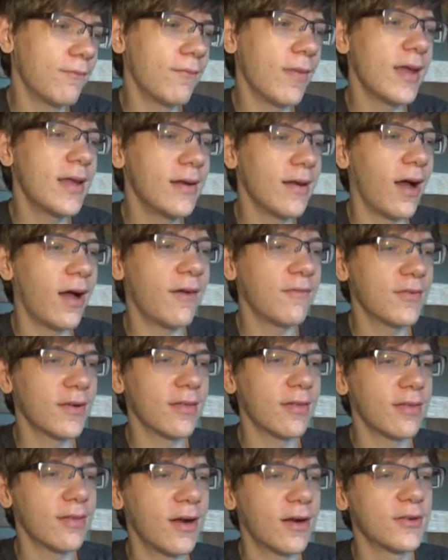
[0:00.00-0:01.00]
mate
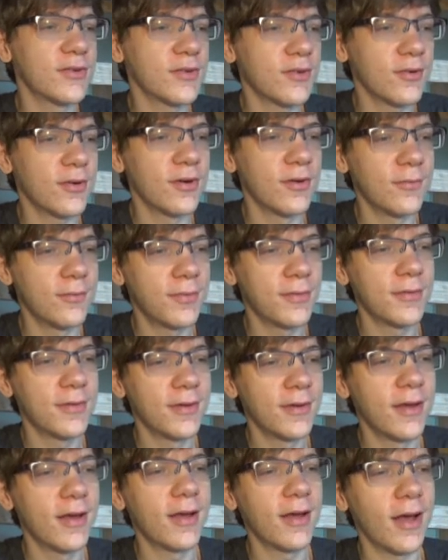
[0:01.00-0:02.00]
often in large
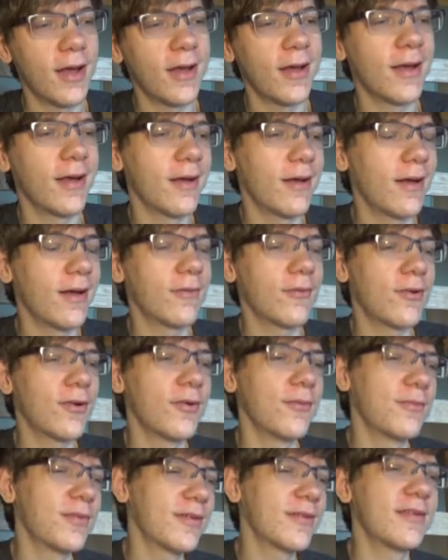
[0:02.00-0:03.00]

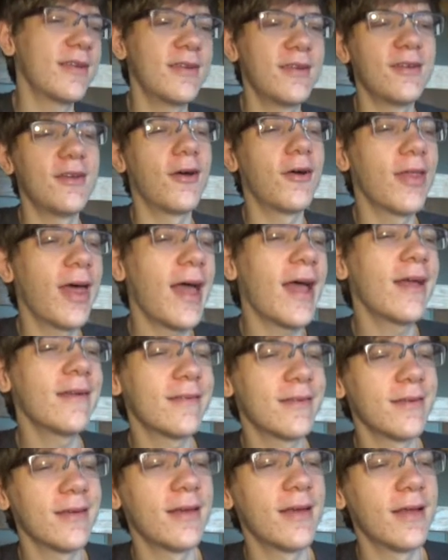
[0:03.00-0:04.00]
groups. Did you know
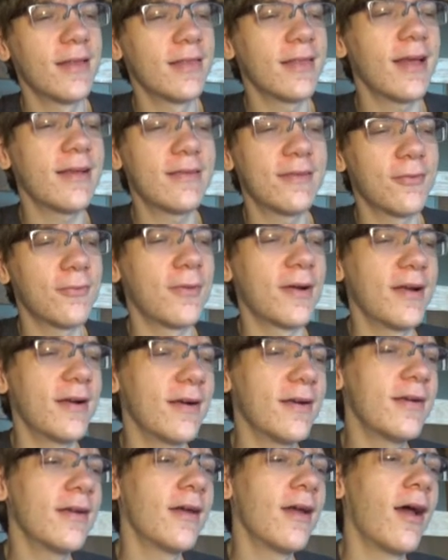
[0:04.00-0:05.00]
that? That's
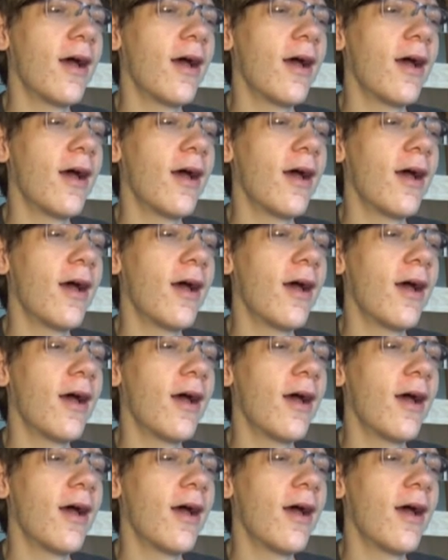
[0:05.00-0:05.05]
weird.